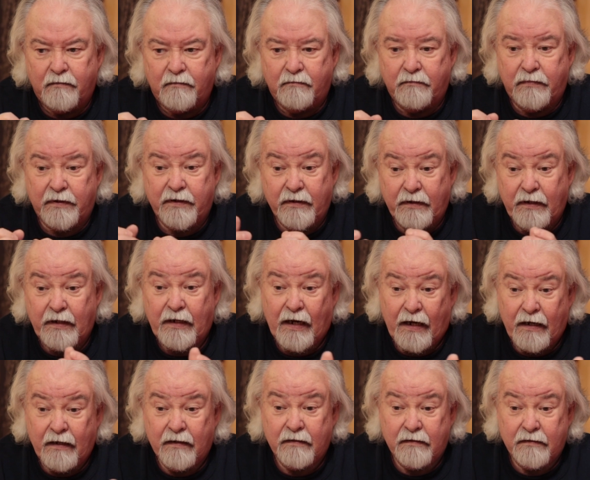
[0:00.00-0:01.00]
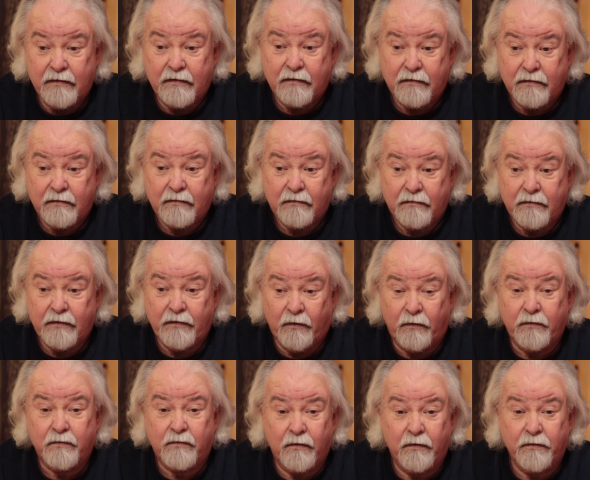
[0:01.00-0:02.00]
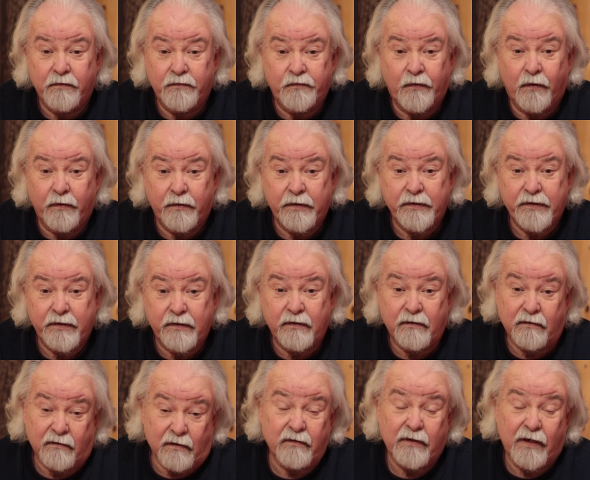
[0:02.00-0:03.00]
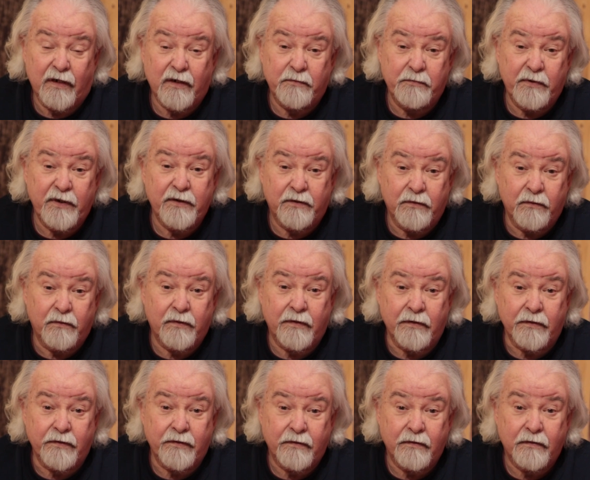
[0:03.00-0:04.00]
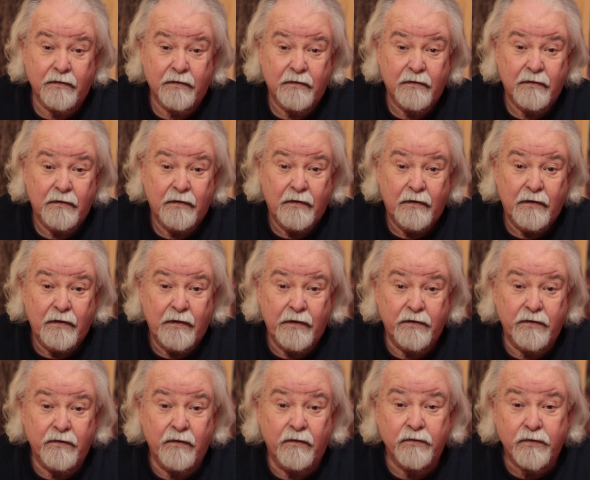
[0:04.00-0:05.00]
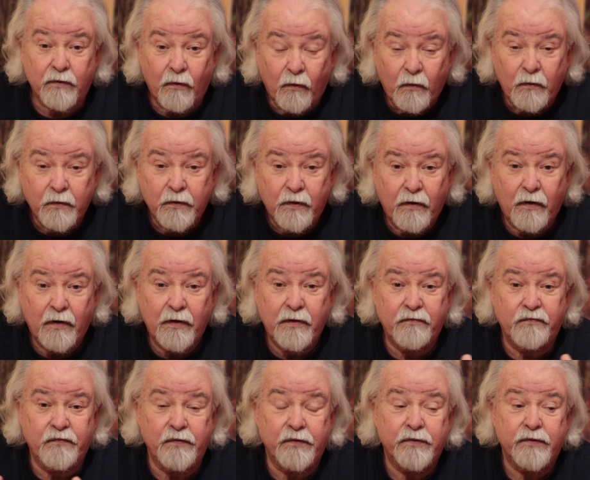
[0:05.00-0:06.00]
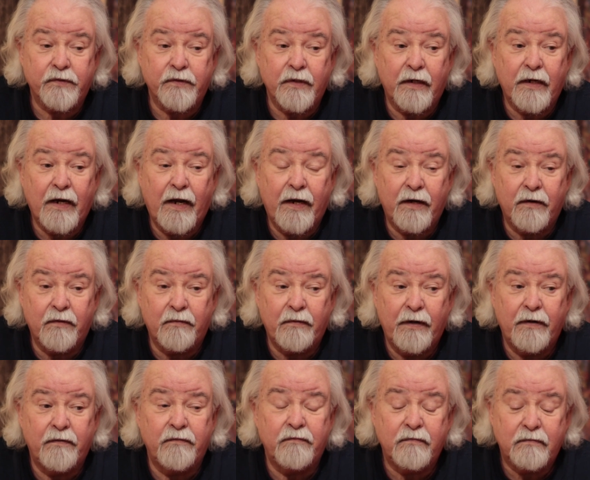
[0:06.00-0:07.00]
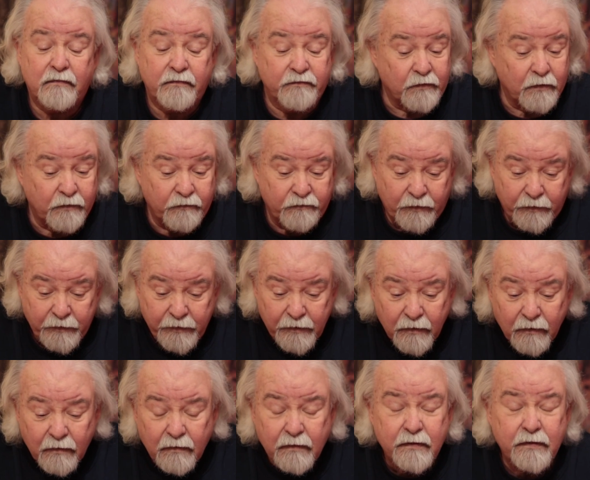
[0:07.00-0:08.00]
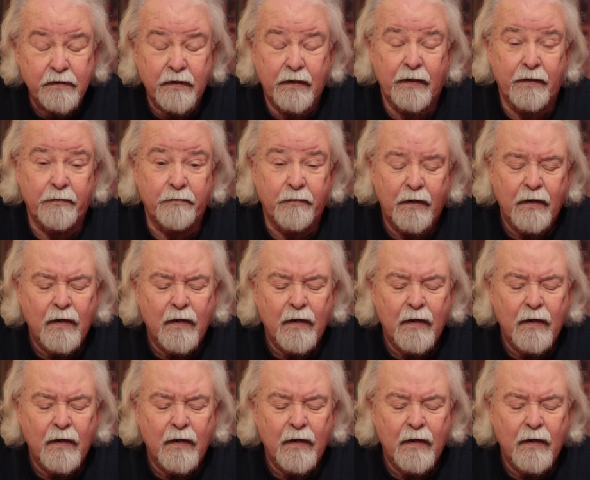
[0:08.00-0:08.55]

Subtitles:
But in the end, the old-growth forest turned out to be a tortoise. It's those old conifers that hang around for a very long time.